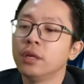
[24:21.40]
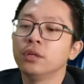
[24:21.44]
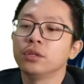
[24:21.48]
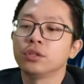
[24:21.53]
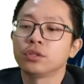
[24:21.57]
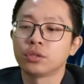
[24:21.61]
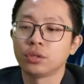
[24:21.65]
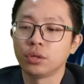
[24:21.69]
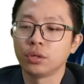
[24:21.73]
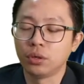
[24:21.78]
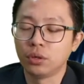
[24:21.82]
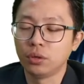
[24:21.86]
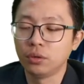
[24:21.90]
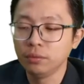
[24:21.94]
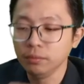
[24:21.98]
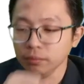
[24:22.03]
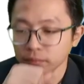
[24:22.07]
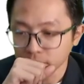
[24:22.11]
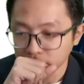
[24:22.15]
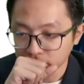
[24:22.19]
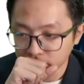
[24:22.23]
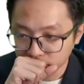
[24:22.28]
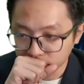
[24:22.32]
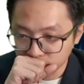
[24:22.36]
So
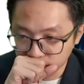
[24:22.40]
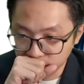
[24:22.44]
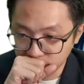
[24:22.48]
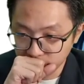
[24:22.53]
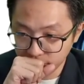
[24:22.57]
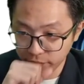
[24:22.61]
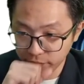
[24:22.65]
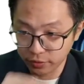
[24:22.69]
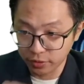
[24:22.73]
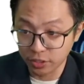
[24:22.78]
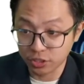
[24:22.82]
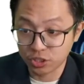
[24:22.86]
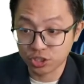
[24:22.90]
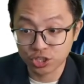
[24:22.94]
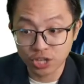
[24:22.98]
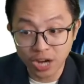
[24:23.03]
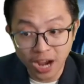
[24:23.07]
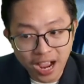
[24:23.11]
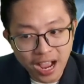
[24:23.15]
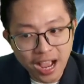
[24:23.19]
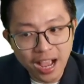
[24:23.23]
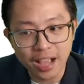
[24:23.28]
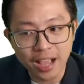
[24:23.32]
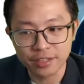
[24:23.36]
the
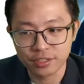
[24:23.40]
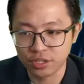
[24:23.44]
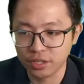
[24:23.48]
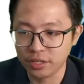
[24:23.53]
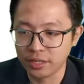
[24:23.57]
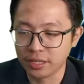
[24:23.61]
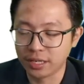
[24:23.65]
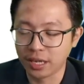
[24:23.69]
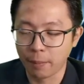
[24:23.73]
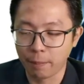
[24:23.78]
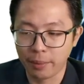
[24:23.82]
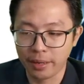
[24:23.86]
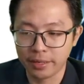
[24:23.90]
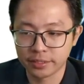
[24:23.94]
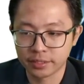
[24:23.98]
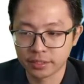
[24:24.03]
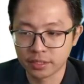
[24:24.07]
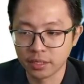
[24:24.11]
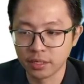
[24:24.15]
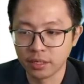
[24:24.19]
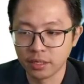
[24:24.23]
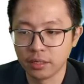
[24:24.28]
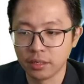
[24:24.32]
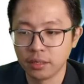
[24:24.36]
charge in
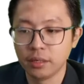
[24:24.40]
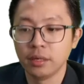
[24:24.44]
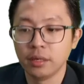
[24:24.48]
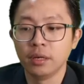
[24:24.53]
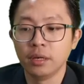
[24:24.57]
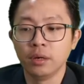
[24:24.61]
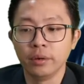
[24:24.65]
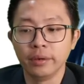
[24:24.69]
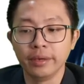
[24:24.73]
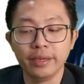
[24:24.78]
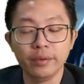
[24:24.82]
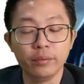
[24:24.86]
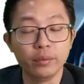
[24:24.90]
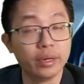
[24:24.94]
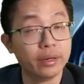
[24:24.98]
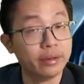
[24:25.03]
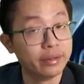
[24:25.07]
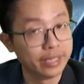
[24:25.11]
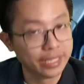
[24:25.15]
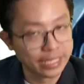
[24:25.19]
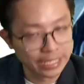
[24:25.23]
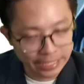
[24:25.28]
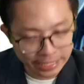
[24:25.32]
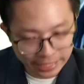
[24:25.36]
capacitor will
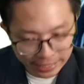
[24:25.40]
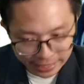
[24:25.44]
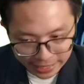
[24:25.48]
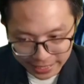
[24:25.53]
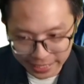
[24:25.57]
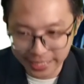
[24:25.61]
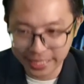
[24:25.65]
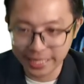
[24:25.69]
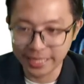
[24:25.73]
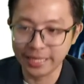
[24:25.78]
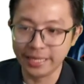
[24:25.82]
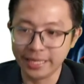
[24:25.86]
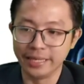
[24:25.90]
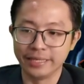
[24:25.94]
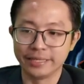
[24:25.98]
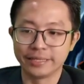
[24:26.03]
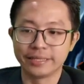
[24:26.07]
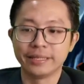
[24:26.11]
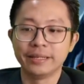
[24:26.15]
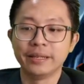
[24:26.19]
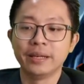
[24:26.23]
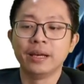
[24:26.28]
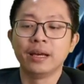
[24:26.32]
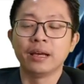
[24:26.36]
increase.